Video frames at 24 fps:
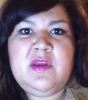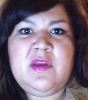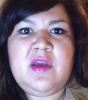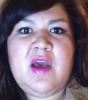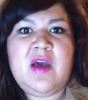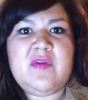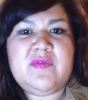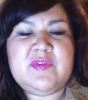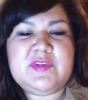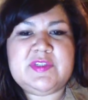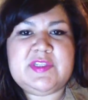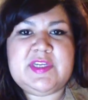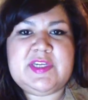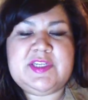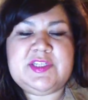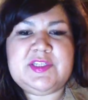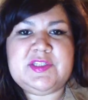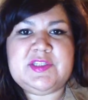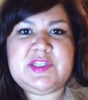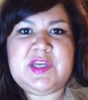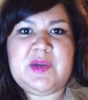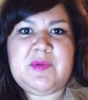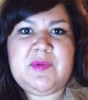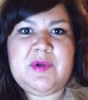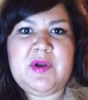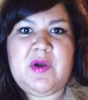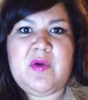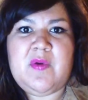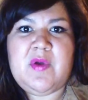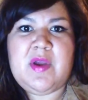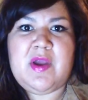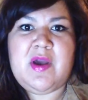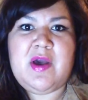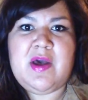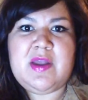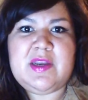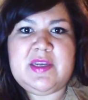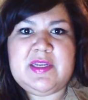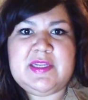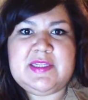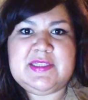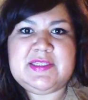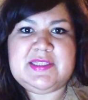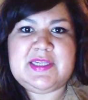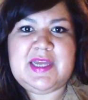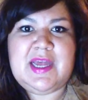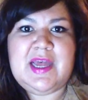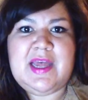conversations that were going on in
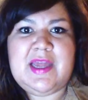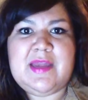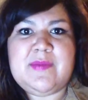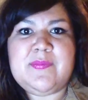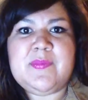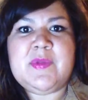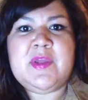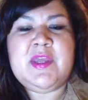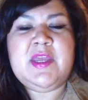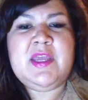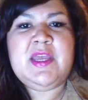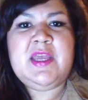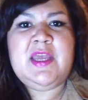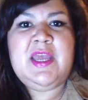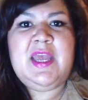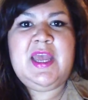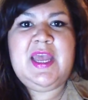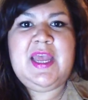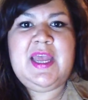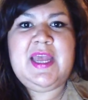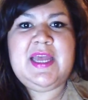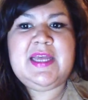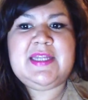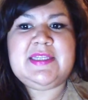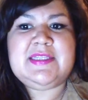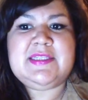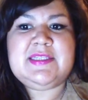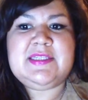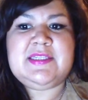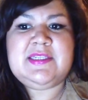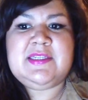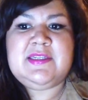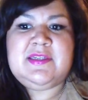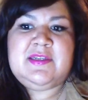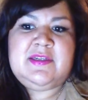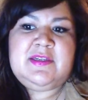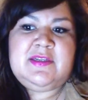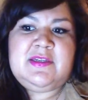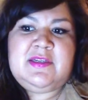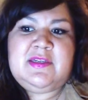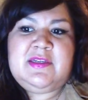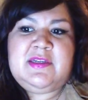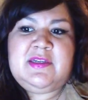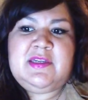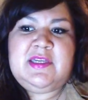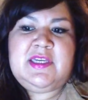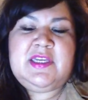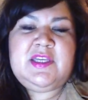his time. And
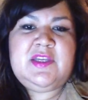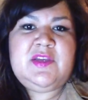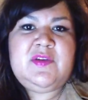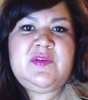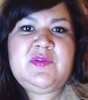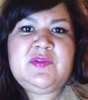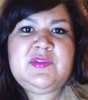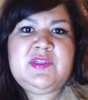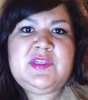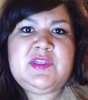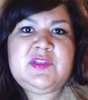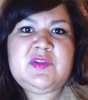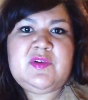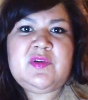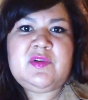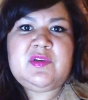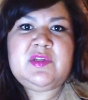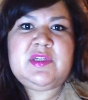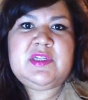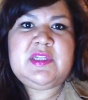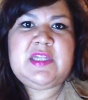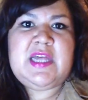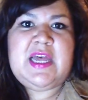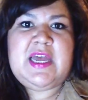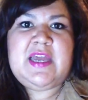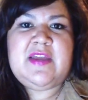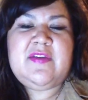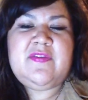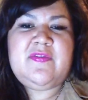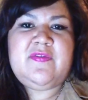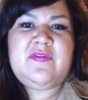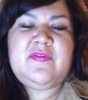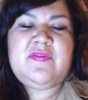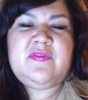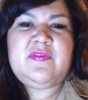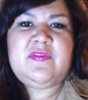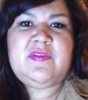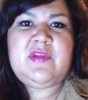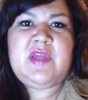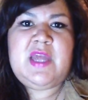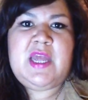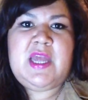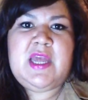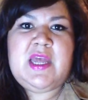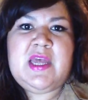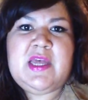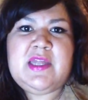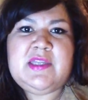he used his early life
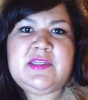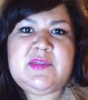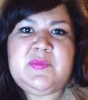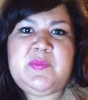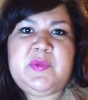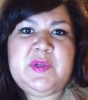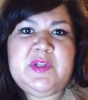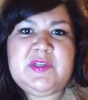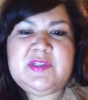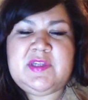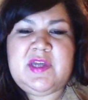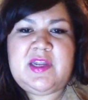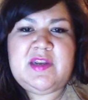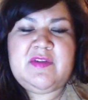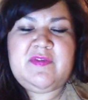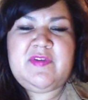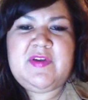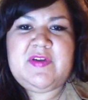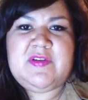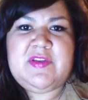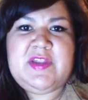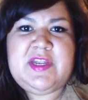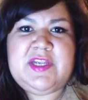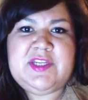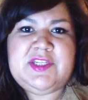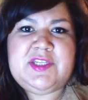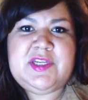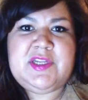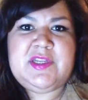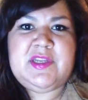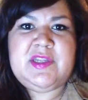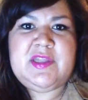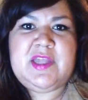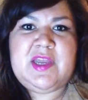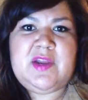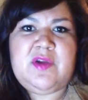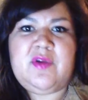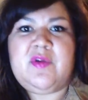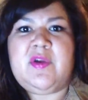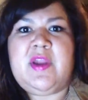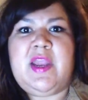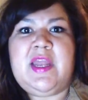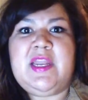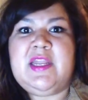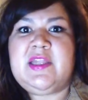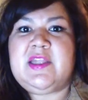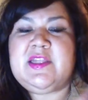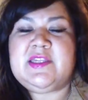to build on a foundation that
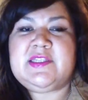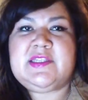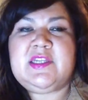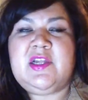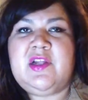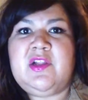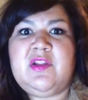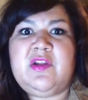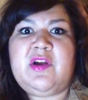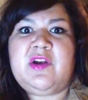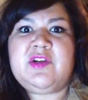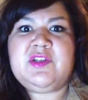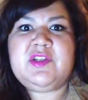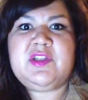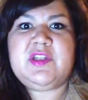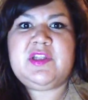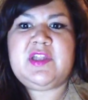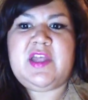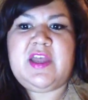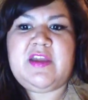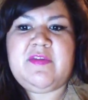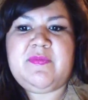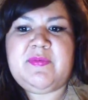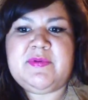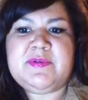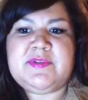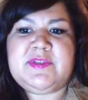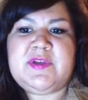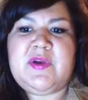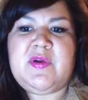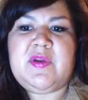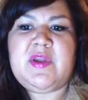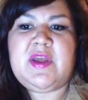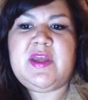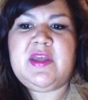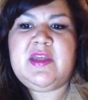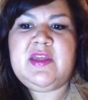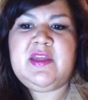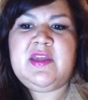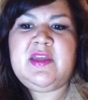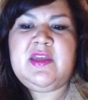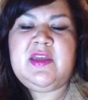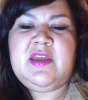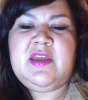created this larger-than-life persona.